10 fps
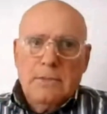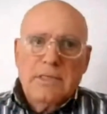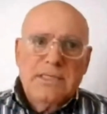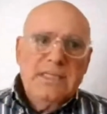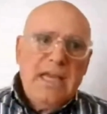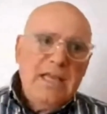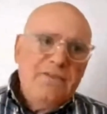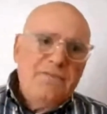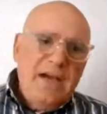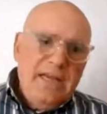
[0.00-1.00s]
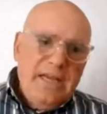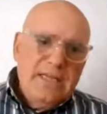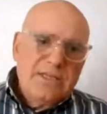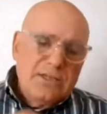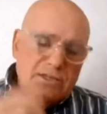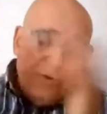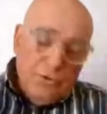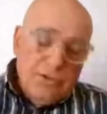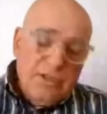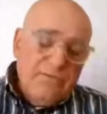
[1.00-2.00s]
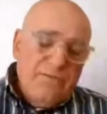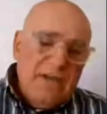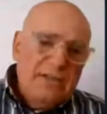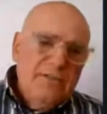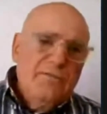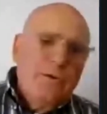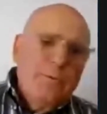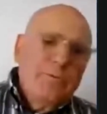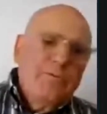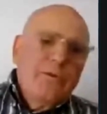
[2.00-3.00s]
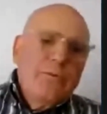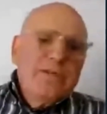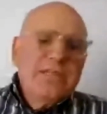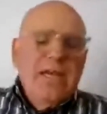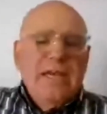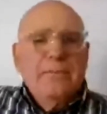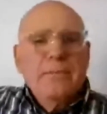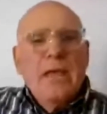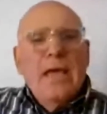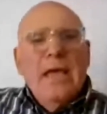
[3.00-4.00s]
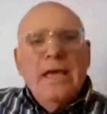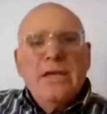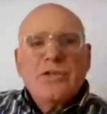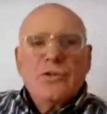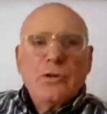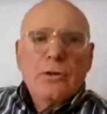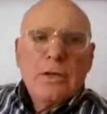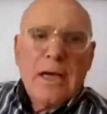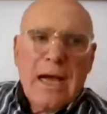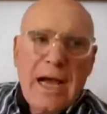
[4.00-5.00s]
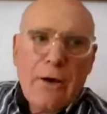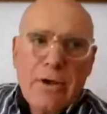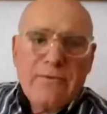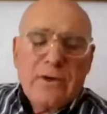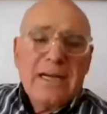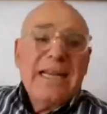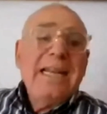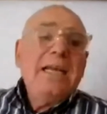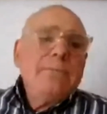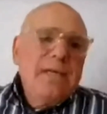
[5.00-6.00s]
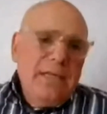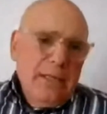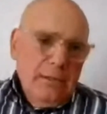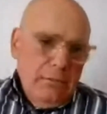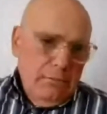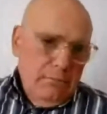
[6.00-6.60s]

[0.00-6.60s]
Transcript: state finances, using funding from the state. Israel, however, limited